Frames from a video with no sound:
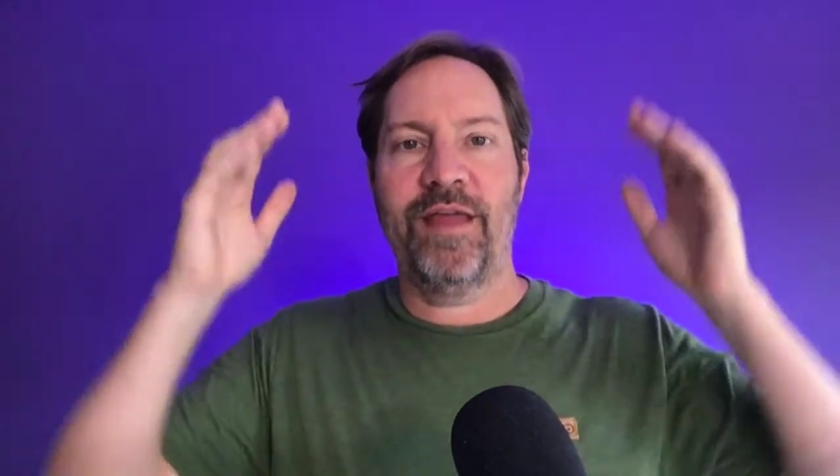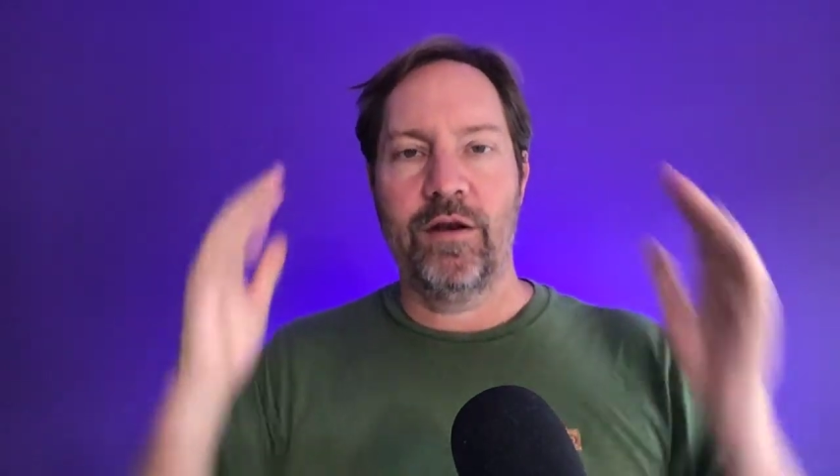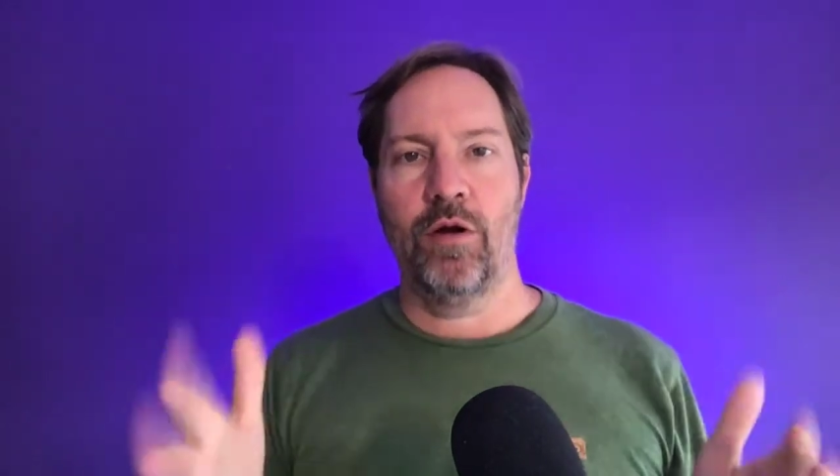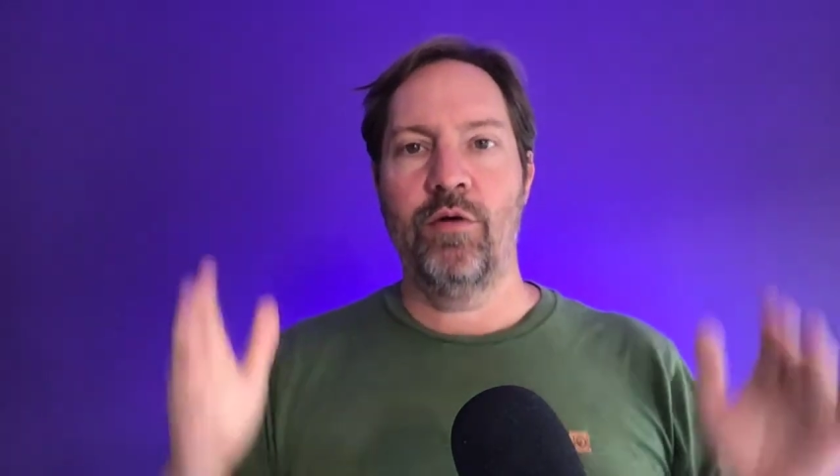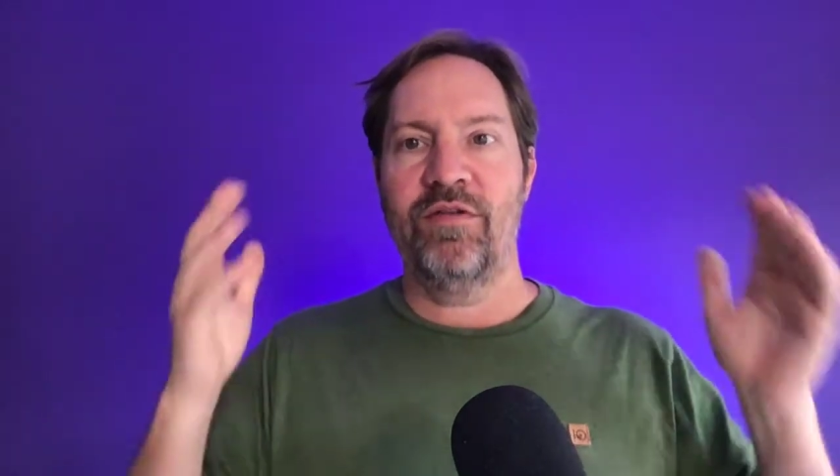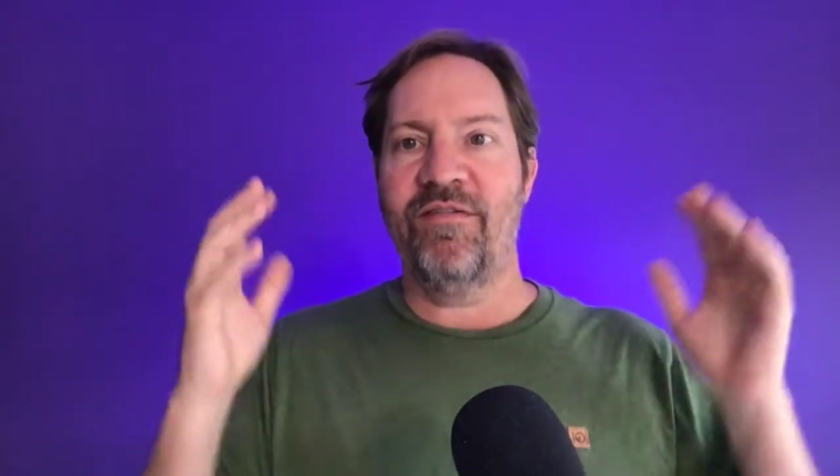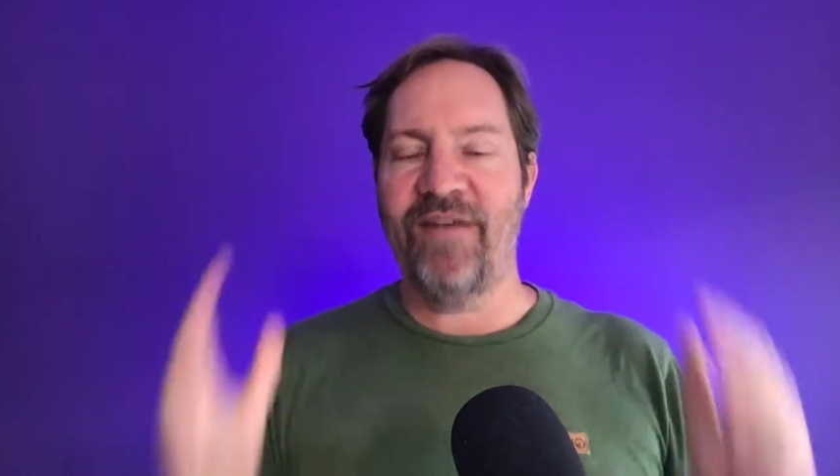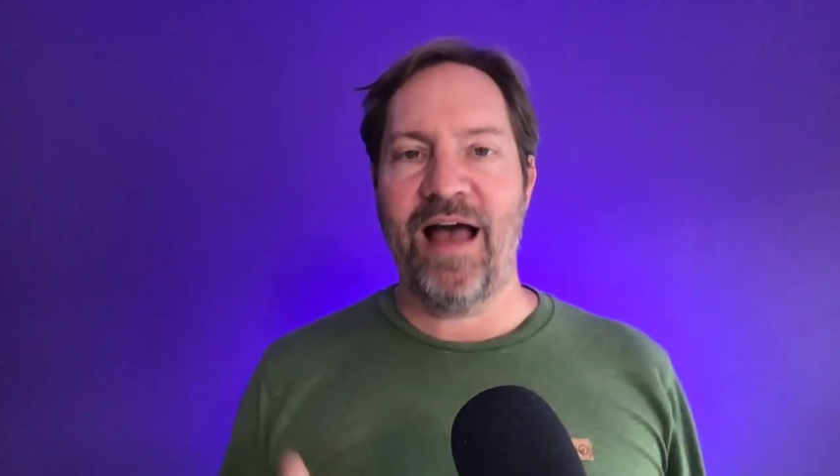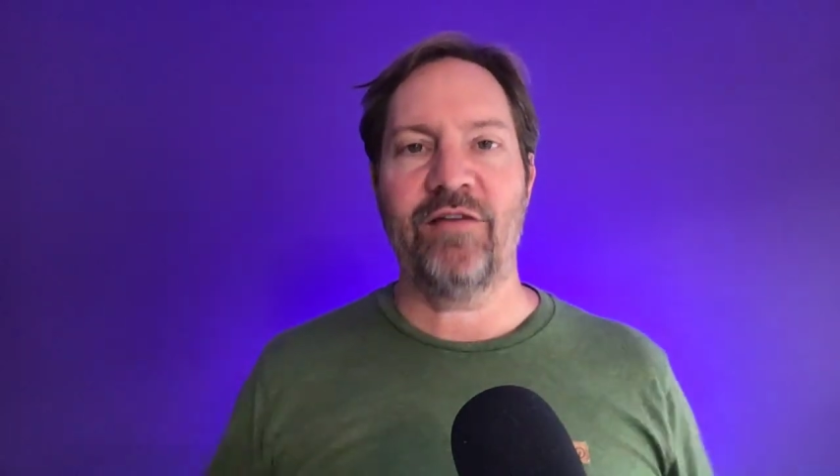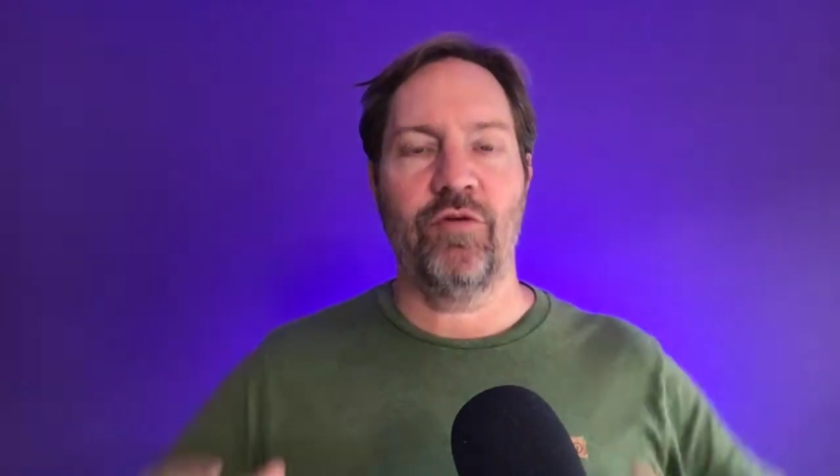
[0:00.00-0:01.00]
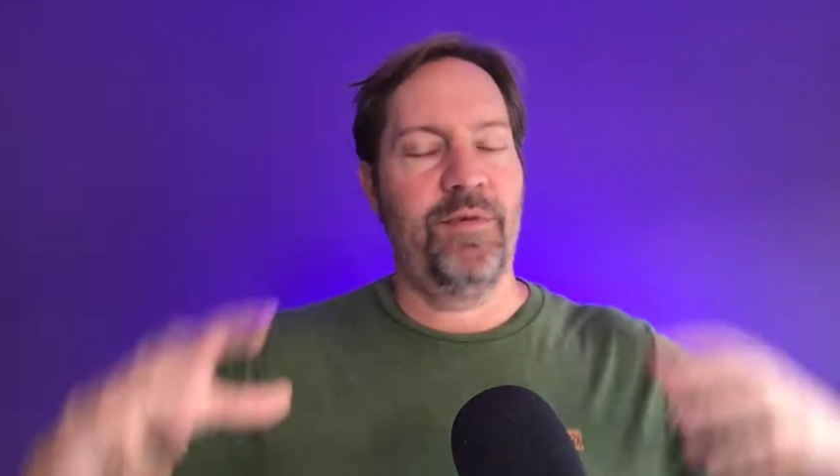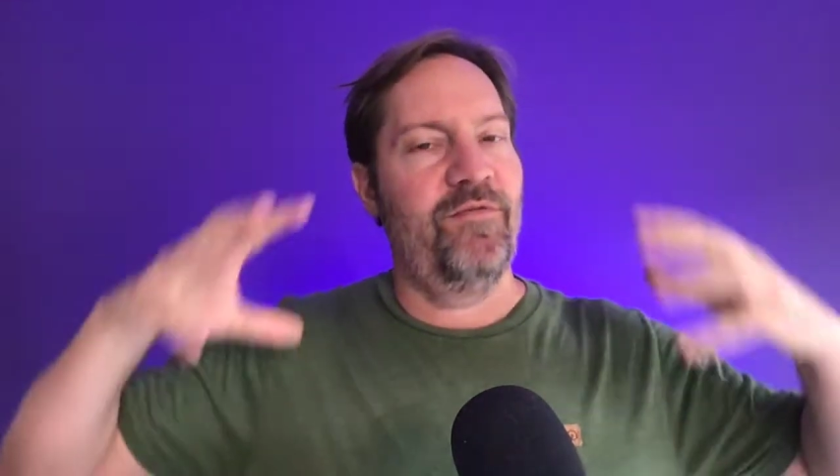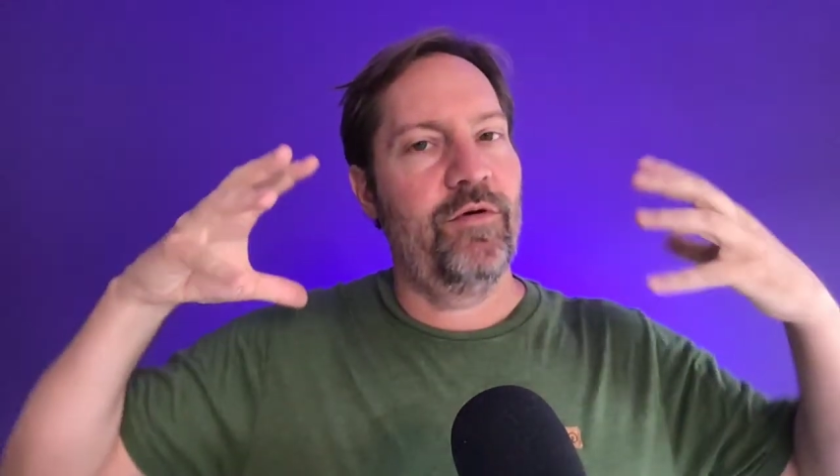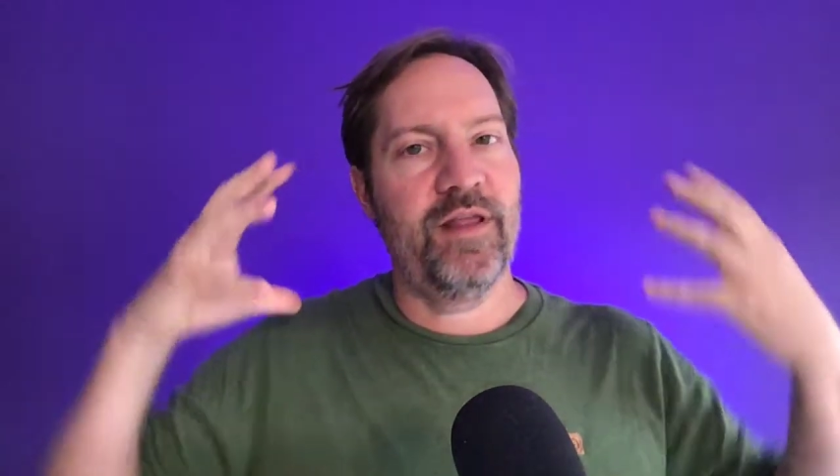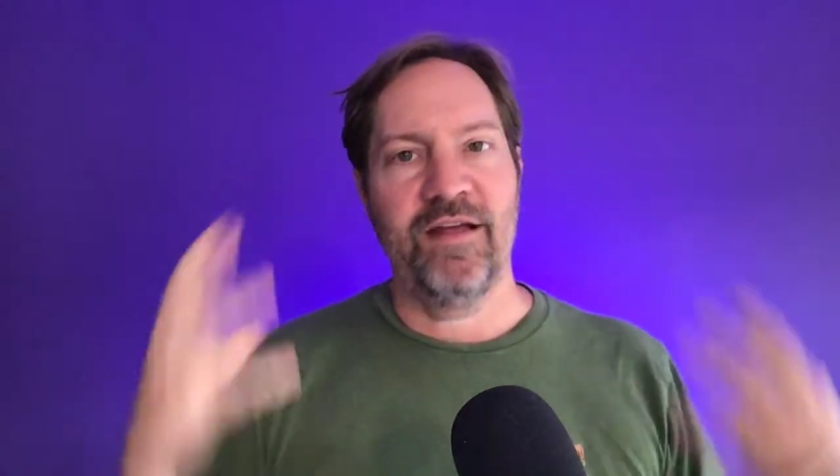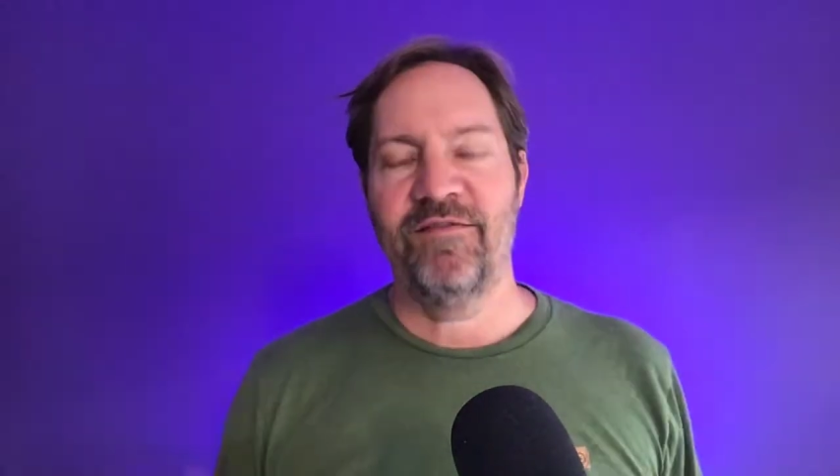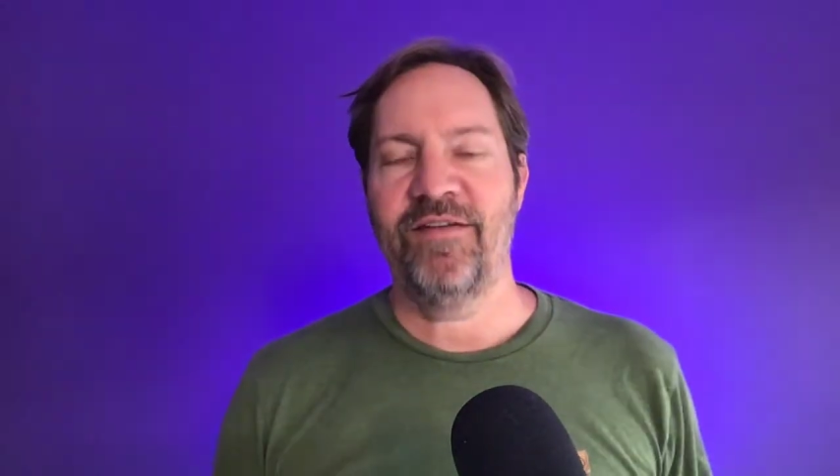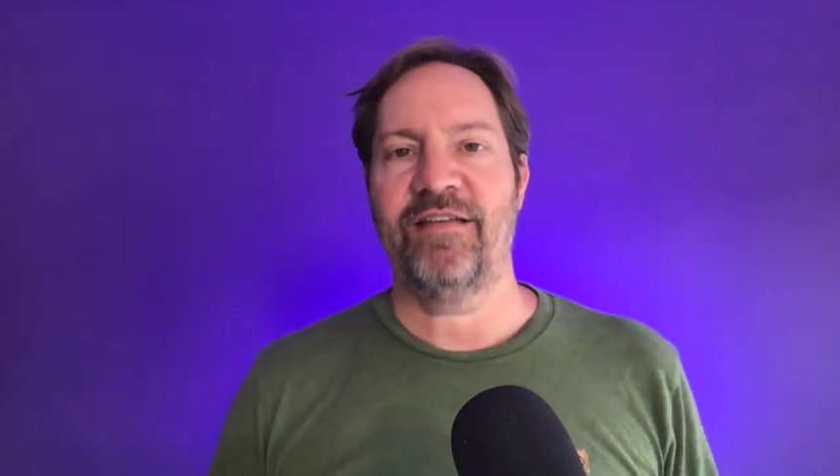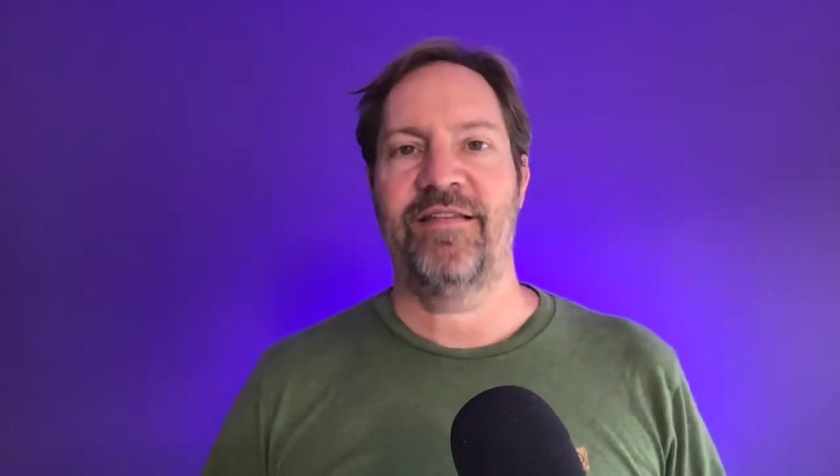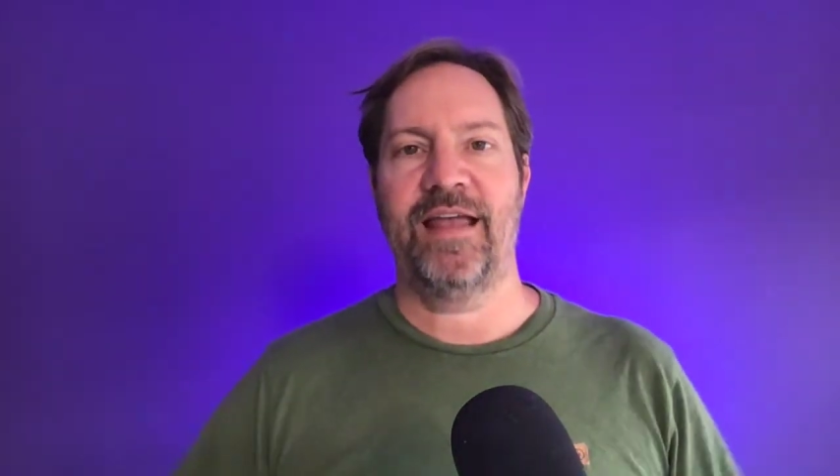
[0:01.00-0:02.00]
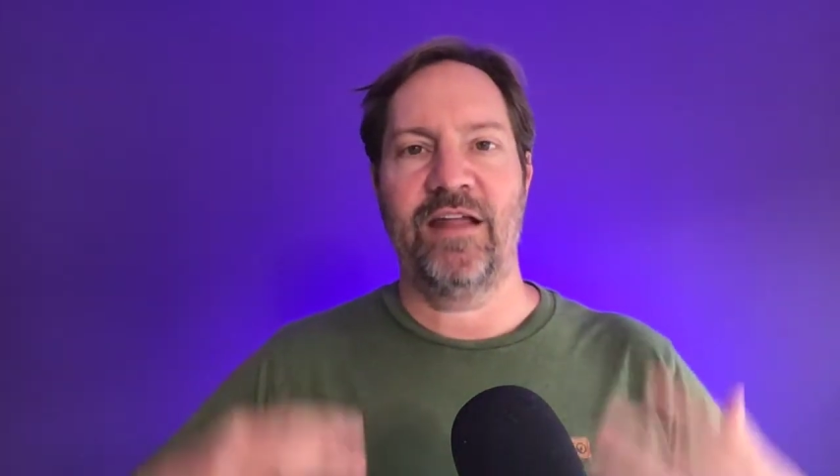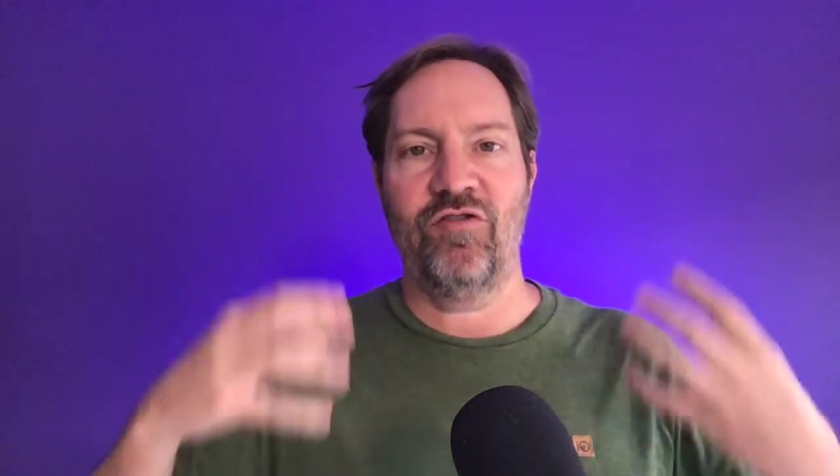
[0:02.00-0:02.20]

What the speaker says: know the facts or before they investigate,